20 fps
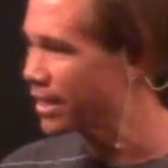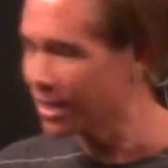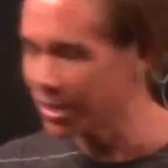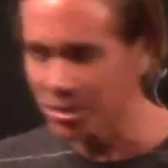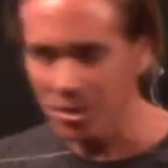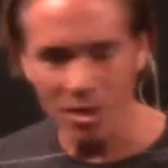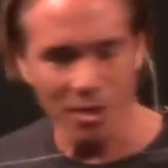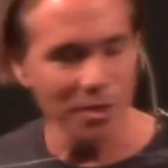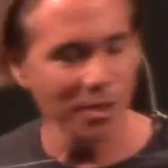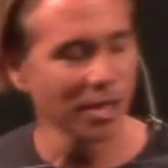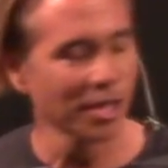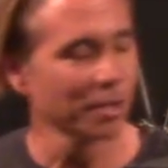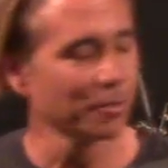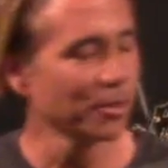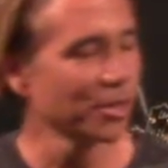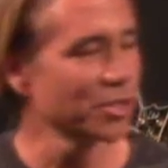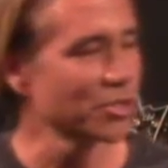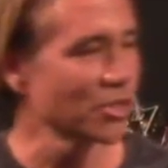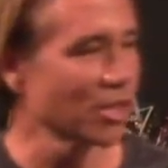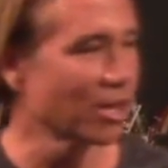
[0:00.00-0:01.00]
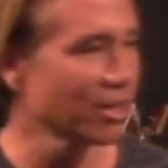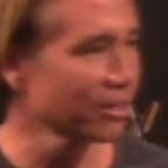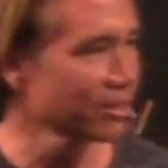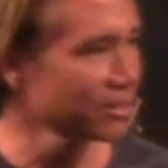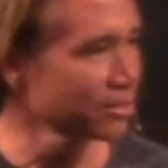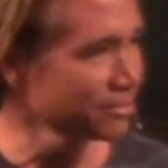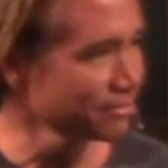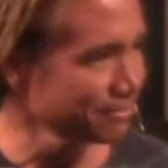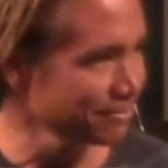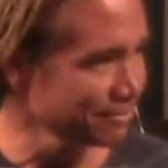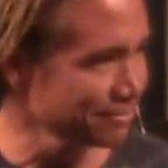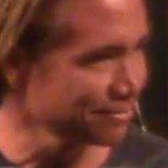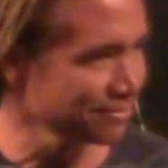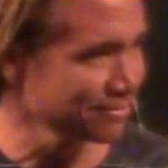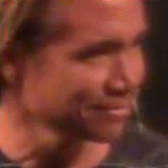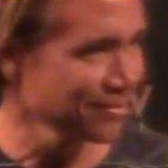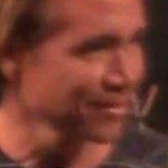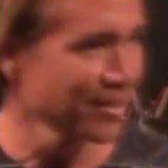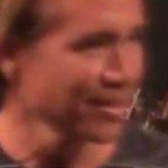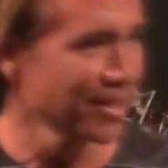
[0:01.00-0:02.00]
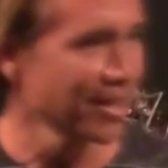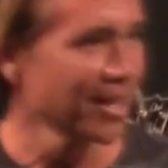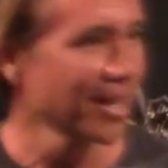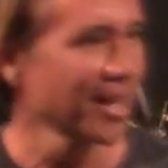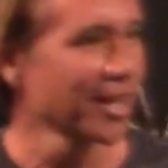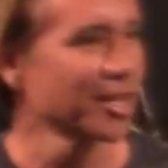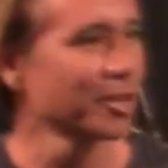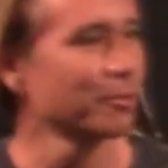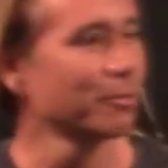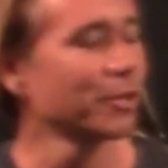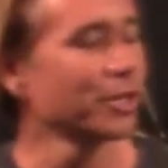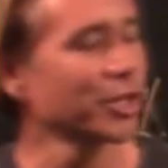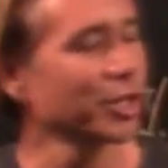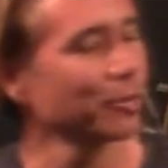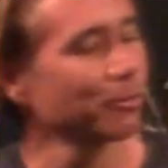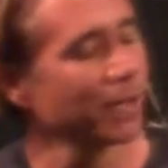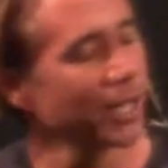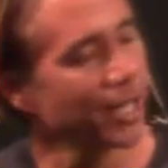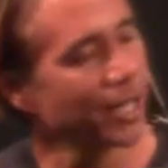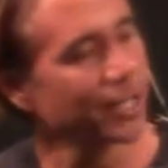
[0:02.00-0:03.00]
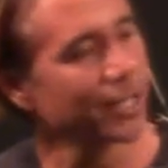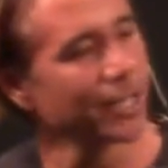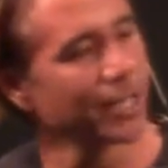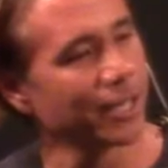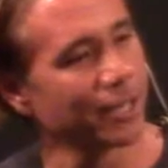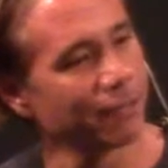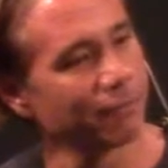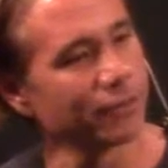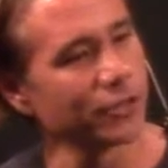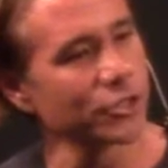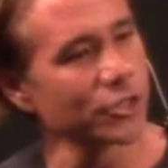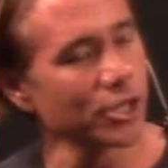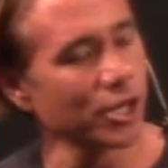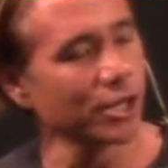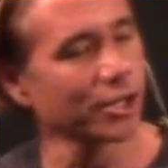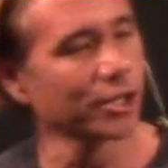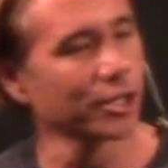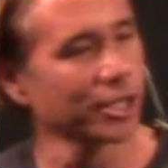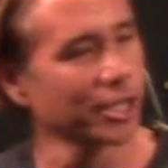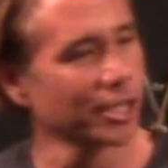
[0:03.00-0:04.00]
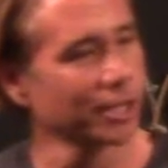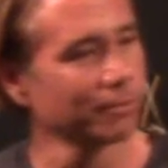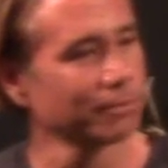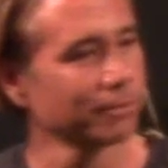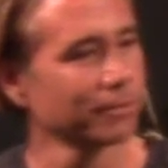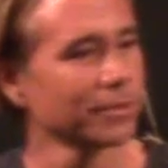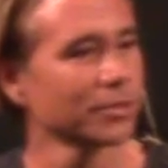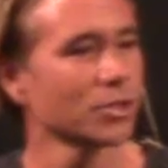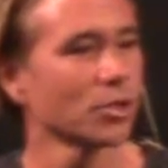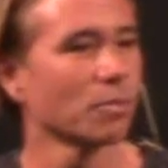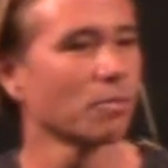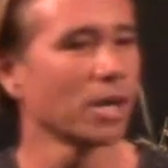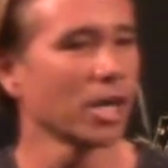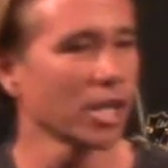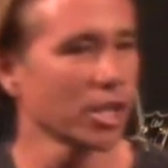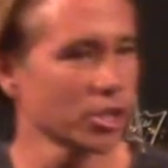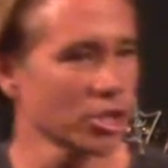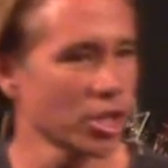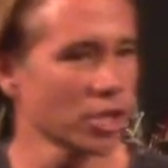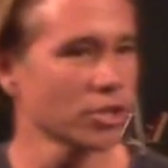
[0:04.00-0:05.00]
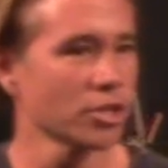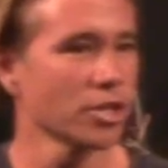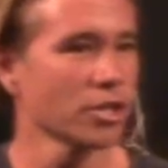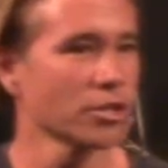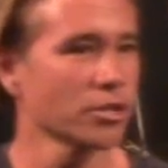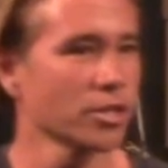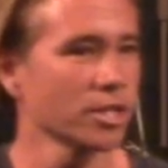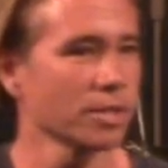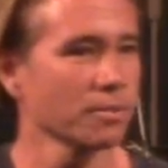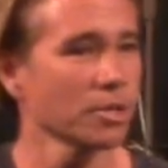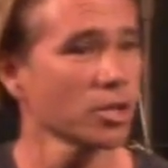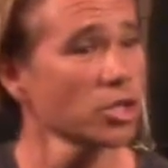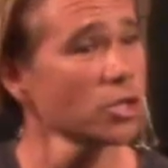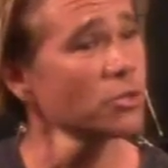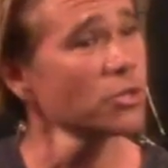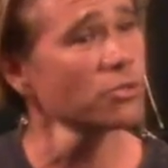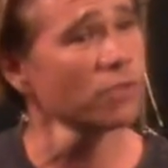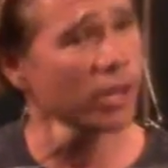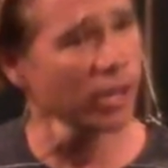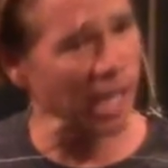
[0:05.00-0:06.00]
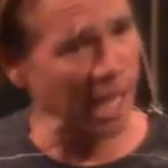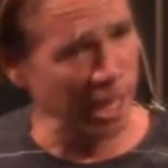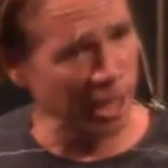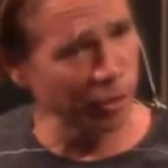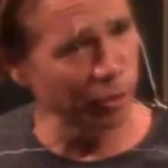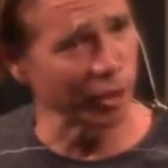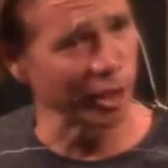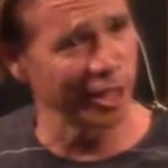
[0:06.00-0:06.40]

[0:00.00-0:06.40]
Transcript: taught her how to play soccer. Had to bring her back every soccer game to apologize to the other team because she was very angry.